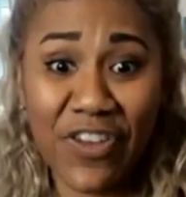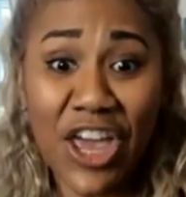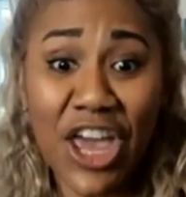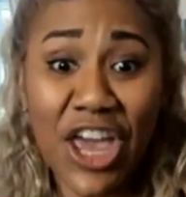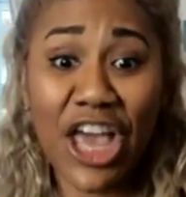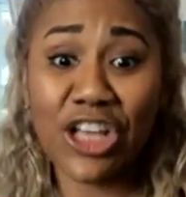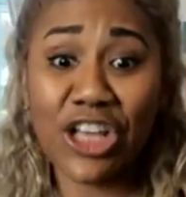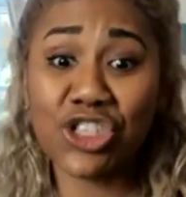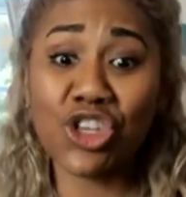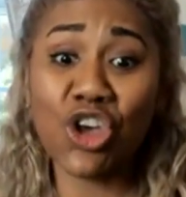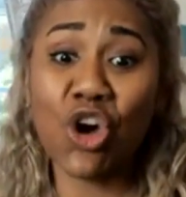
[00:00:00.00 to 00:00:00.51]

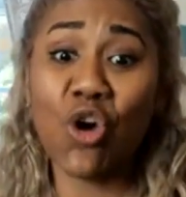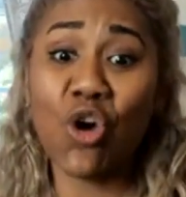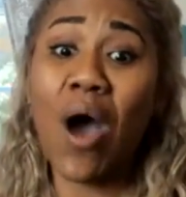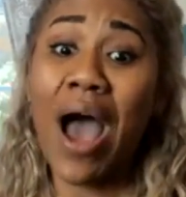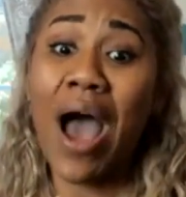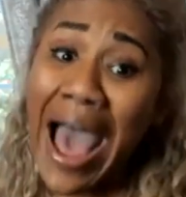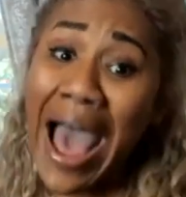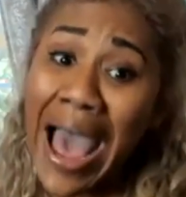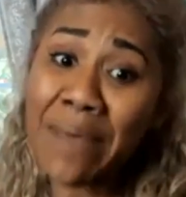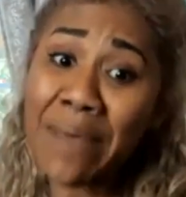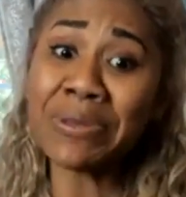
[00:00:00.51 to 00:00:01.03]
And so
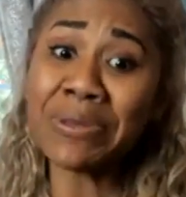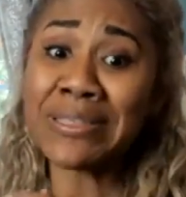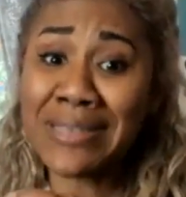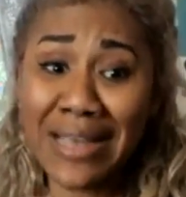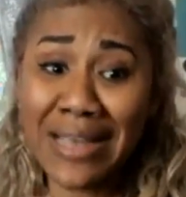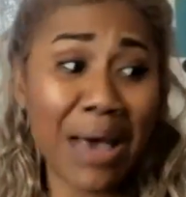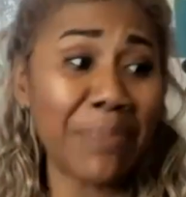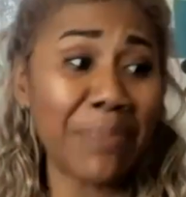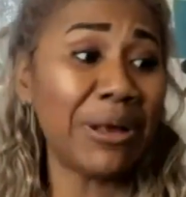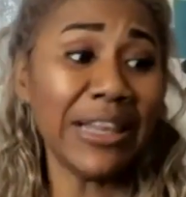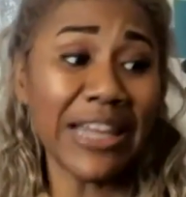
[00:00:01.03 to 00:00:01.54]

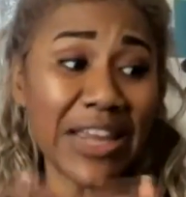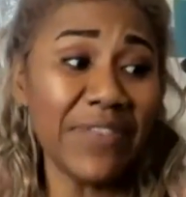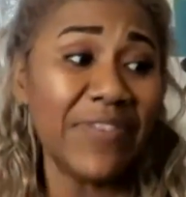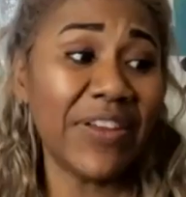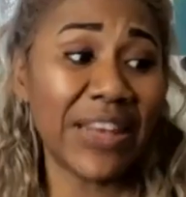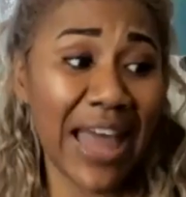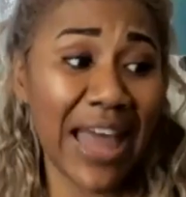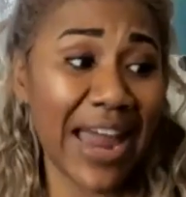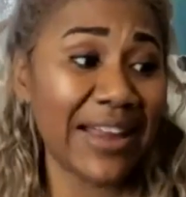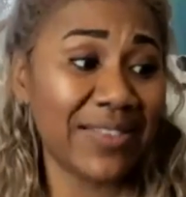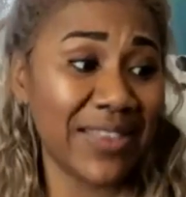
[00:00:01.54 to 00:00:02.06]
I'm gonna leave it
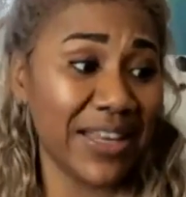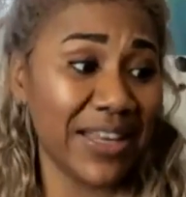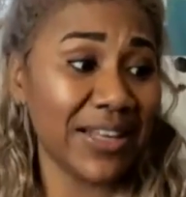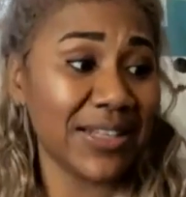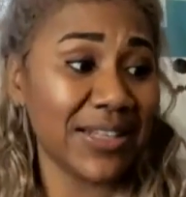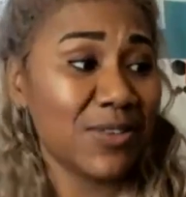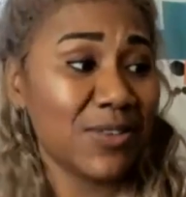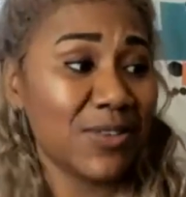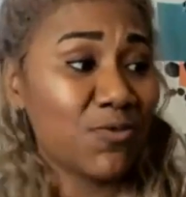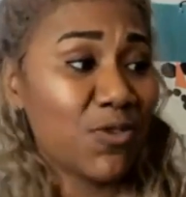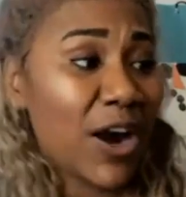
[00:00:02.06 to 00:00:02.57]
like
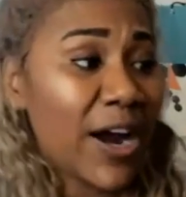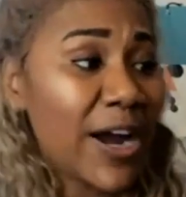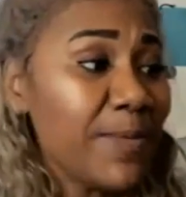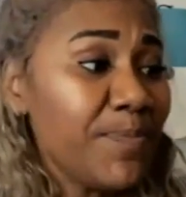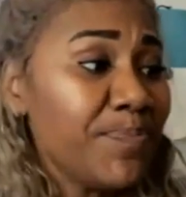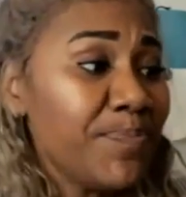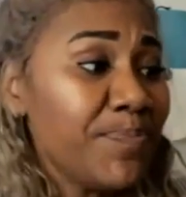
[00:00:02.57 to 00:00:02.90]
this, right?